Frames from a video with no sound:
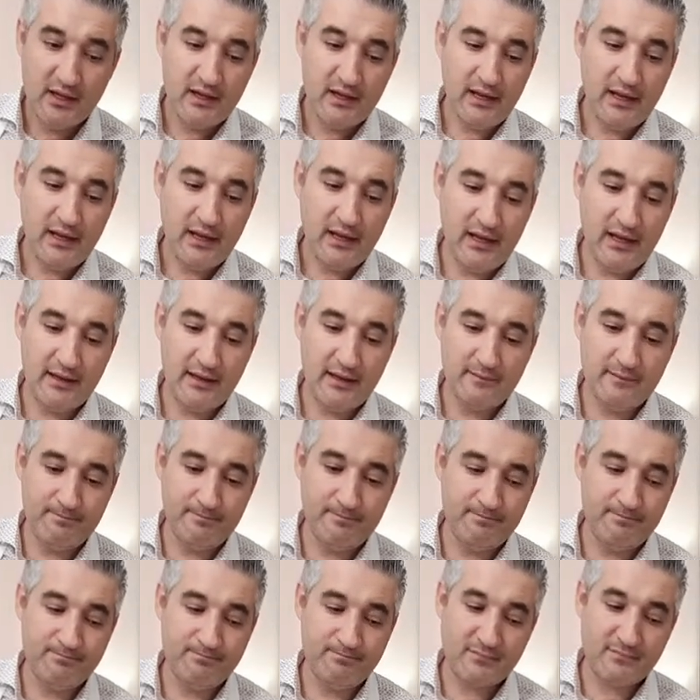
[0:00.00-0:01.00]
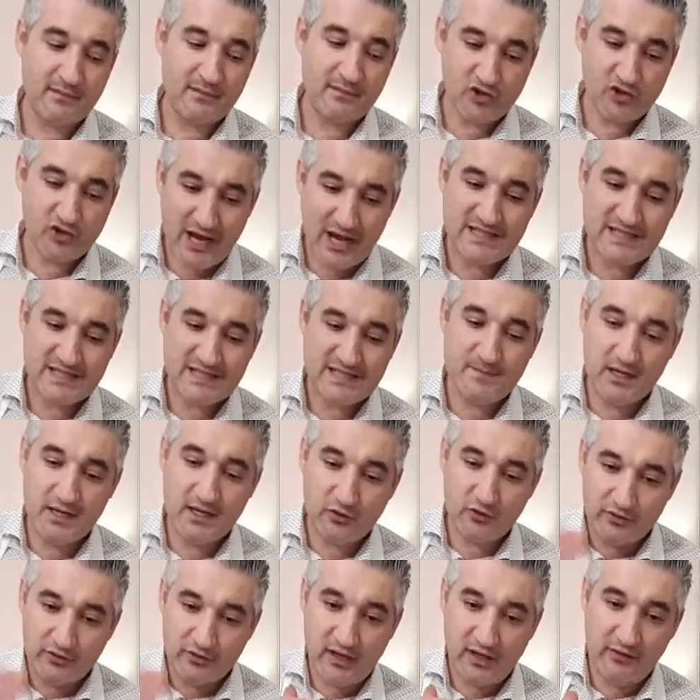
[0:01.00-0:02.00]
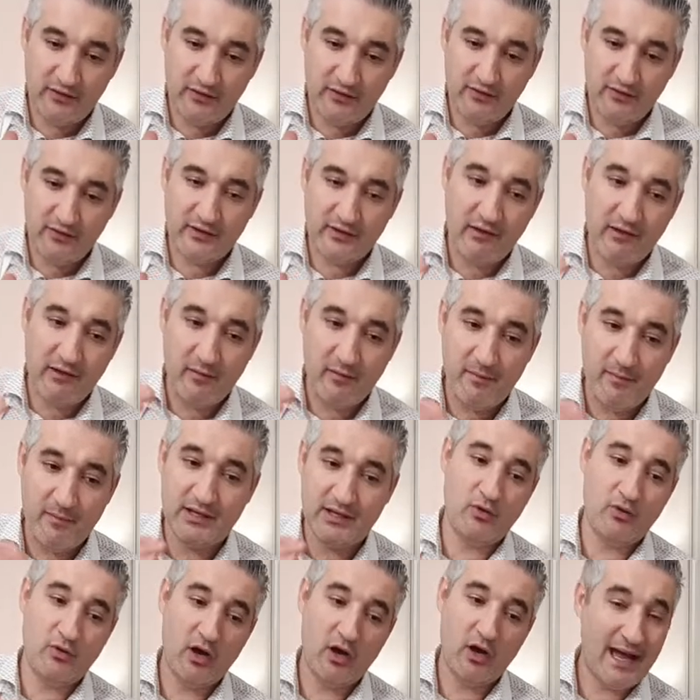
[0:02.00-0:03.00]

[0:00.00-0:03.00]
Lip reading: And trust me on this, everybody will love it.